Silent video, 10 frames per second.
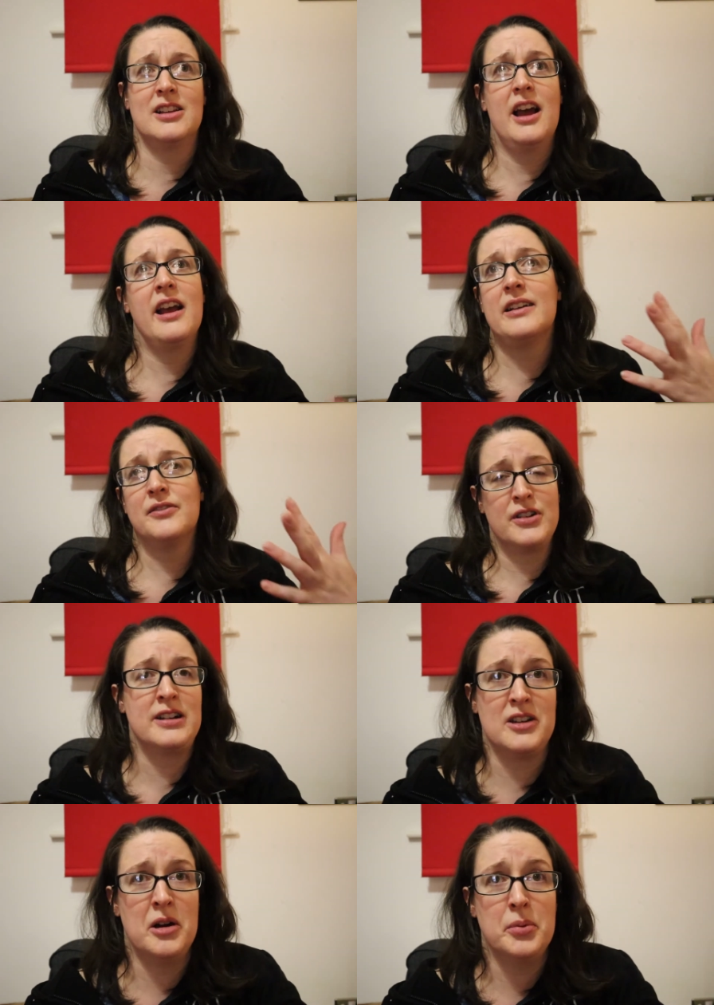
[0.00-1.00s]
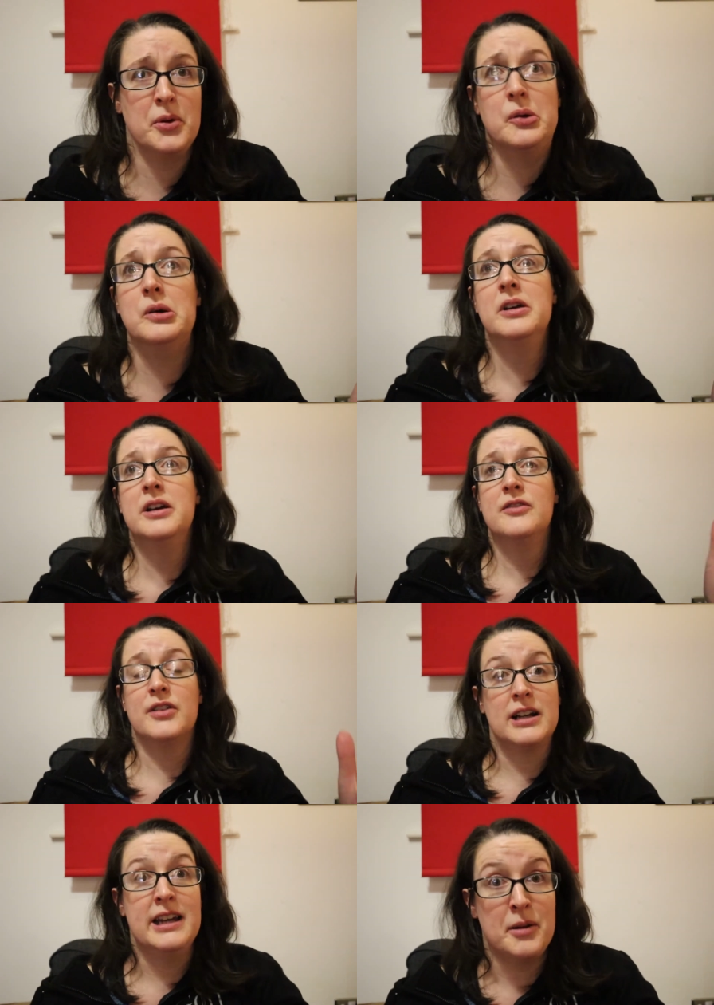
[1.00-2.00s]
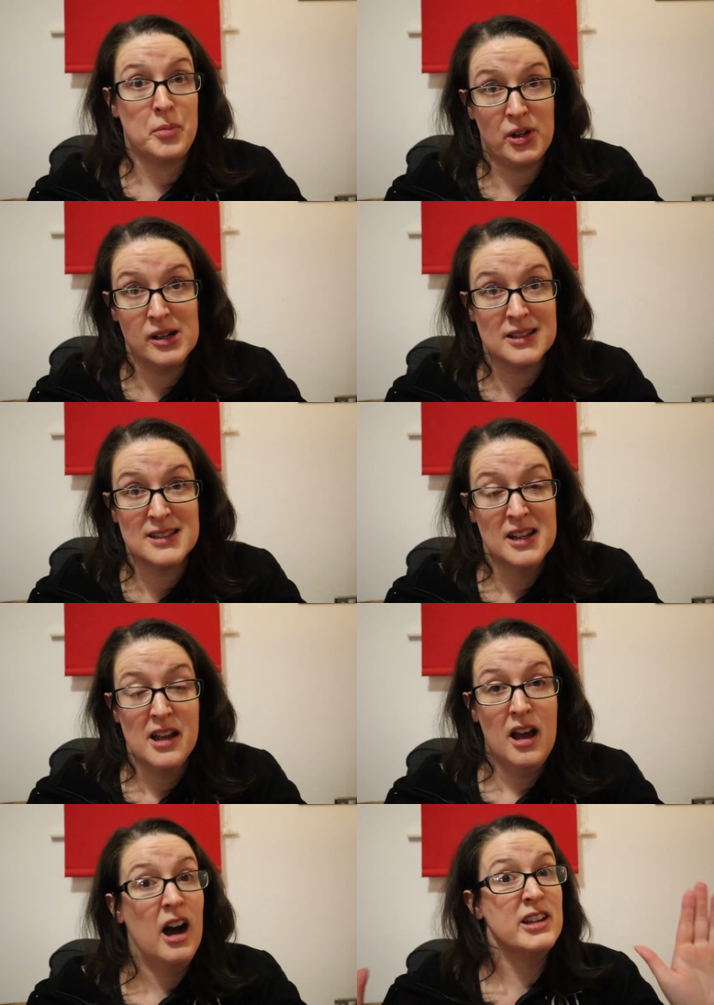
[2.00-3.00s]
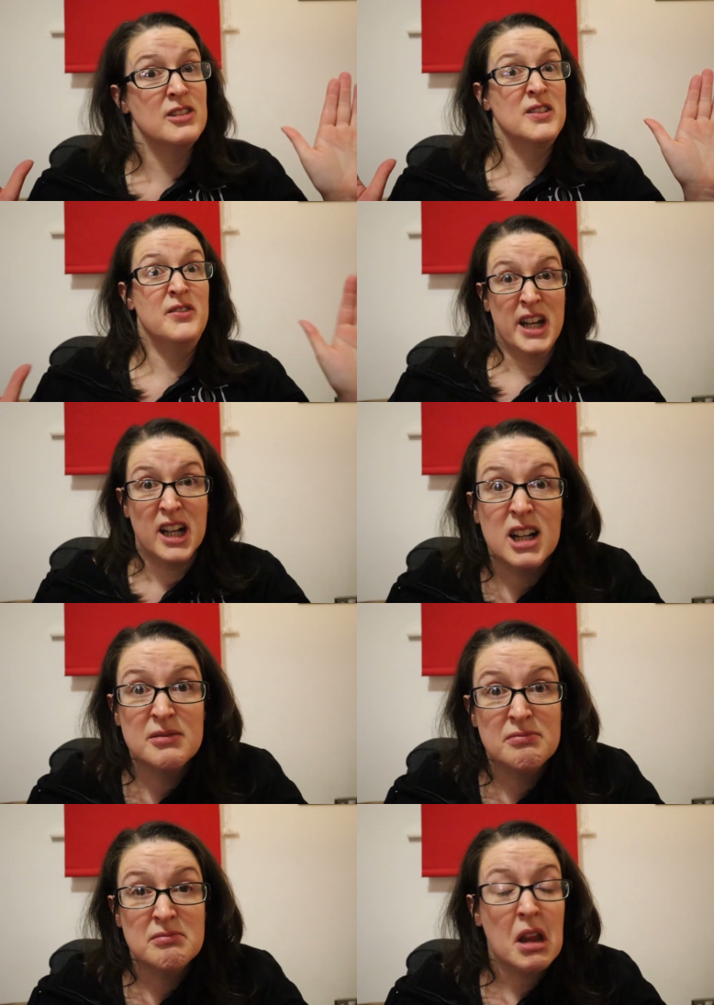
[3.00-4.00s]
So like, for example, for cleaning products, I use vinegar,